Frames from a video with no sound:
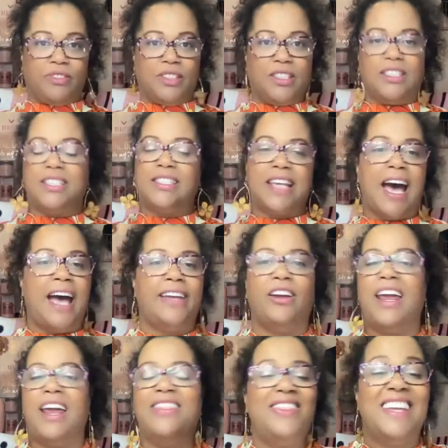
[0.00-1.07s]
Desire,
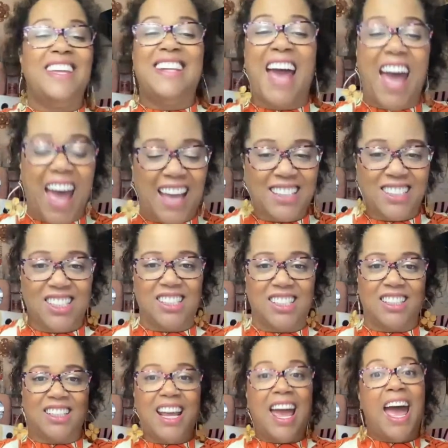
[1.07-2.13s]
and then
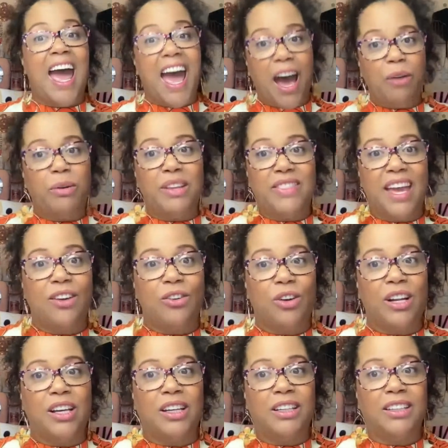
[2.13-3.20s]
action. How are they going
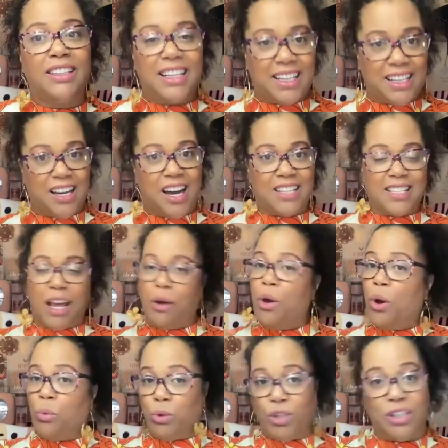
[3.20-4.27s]
to get in contact?
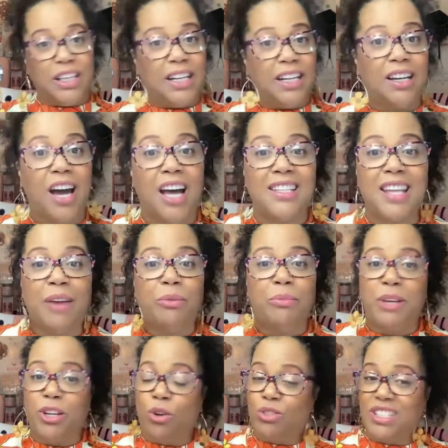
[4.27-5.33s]
Well, you get in contact with me,
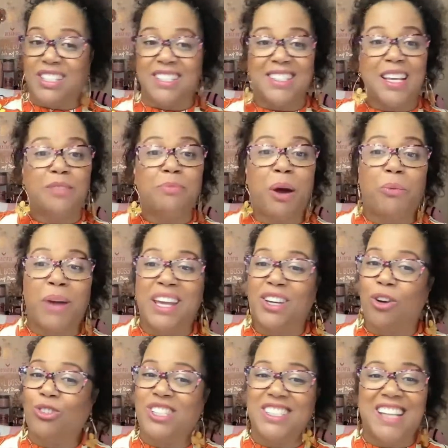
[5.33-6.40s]
go to
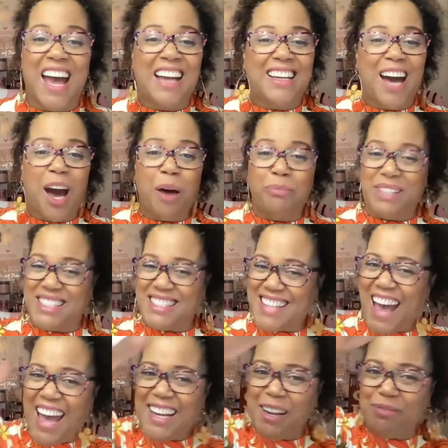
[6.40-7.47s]
successmywaycoaching.com and sign
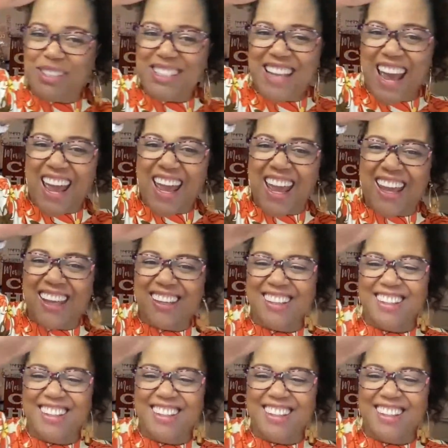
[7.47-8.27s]
up today.